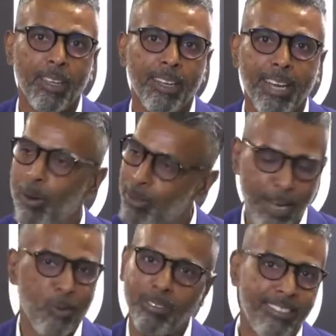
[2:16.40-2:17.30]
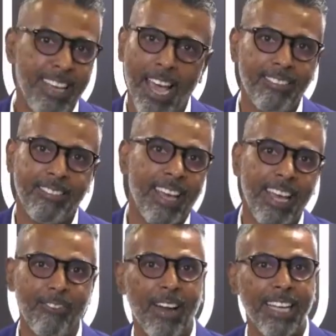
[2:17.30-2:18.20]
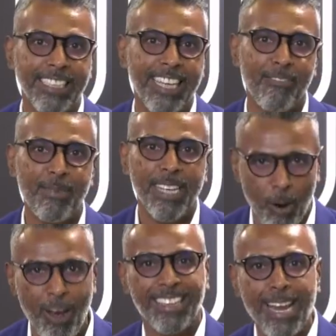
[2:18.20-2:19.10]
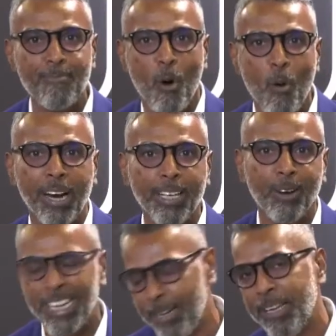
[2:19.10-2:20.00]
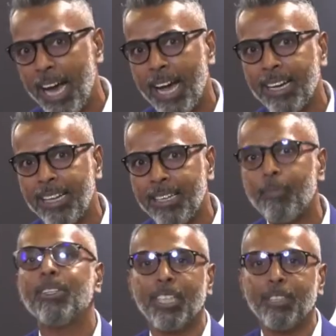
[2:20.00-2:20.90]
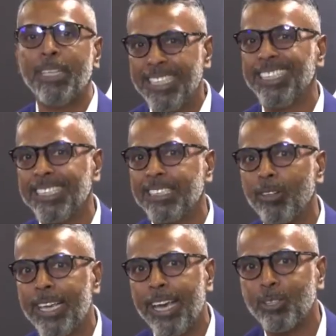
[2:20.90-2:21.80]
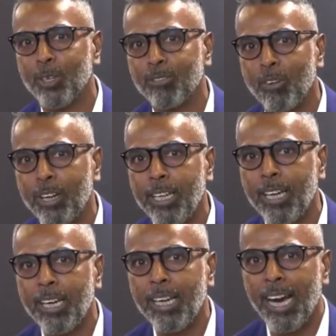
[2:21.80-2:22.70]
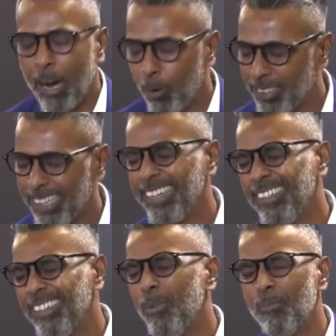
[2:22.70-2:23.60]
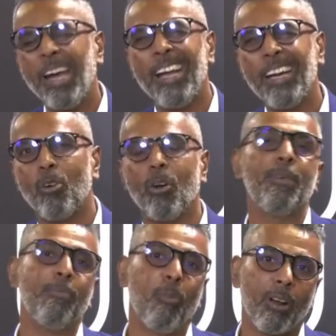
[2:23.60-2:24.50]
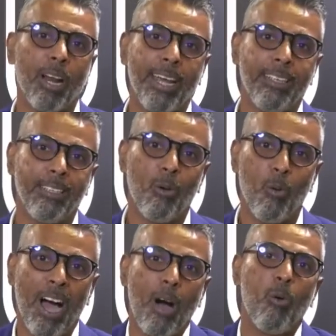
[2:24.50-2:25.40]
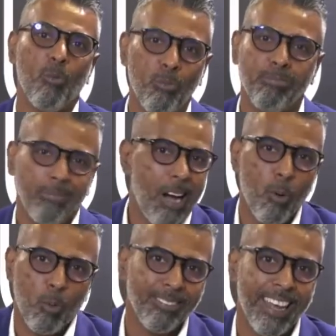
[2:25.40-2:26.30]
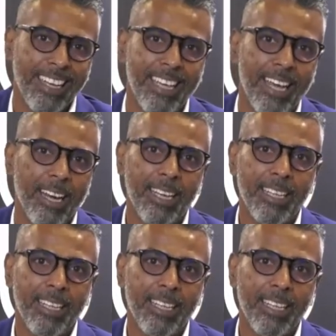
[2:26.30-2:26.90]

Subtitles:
Now, that was the exact advice he gave me. Now, at that moment, it hit me hard. But trust me, this is not the actual story. I was like, my dad called me borderline. How worse can it get?